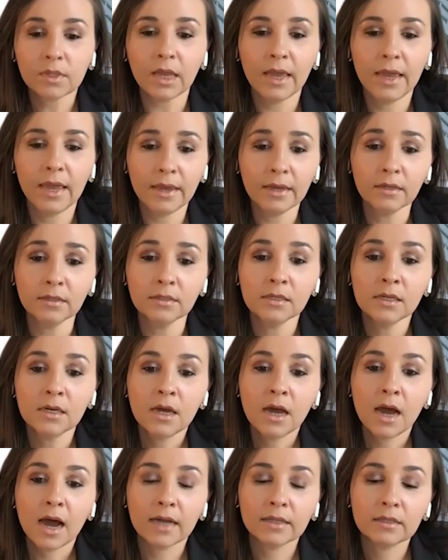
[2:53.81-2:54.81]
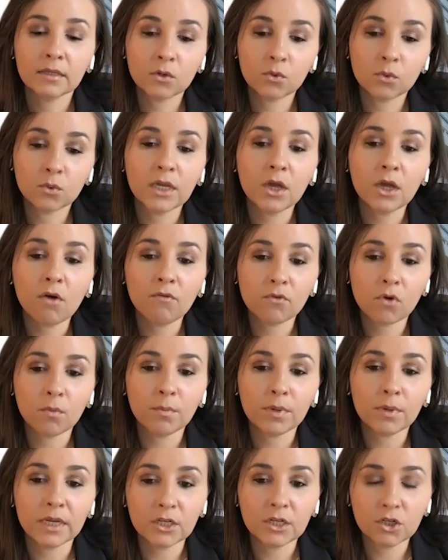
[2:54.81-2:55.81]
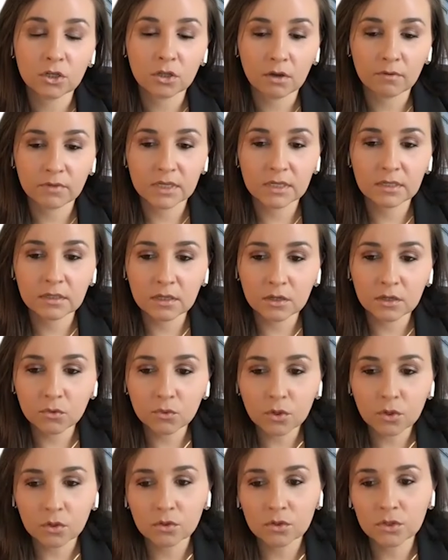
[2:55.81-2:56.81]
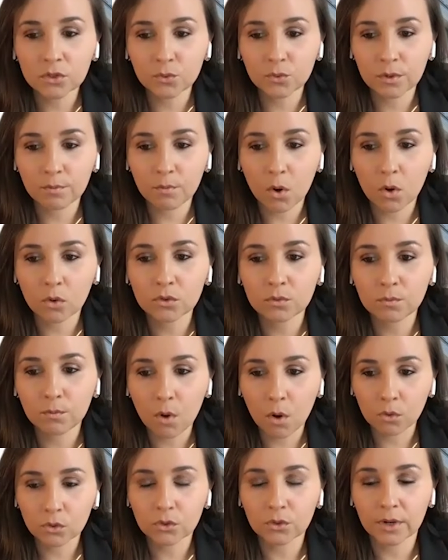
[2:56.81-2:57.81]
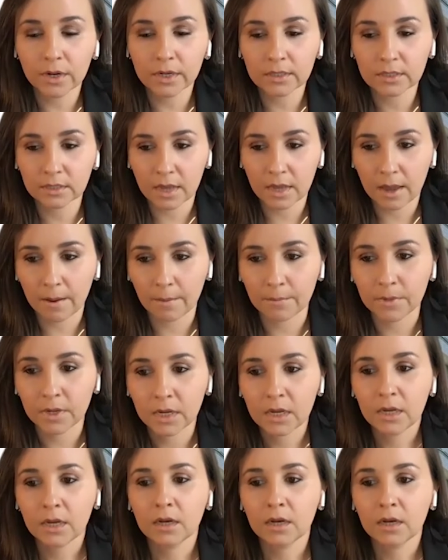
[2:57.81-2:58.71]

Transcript: and a degree of completion of the synchronous remote motor exam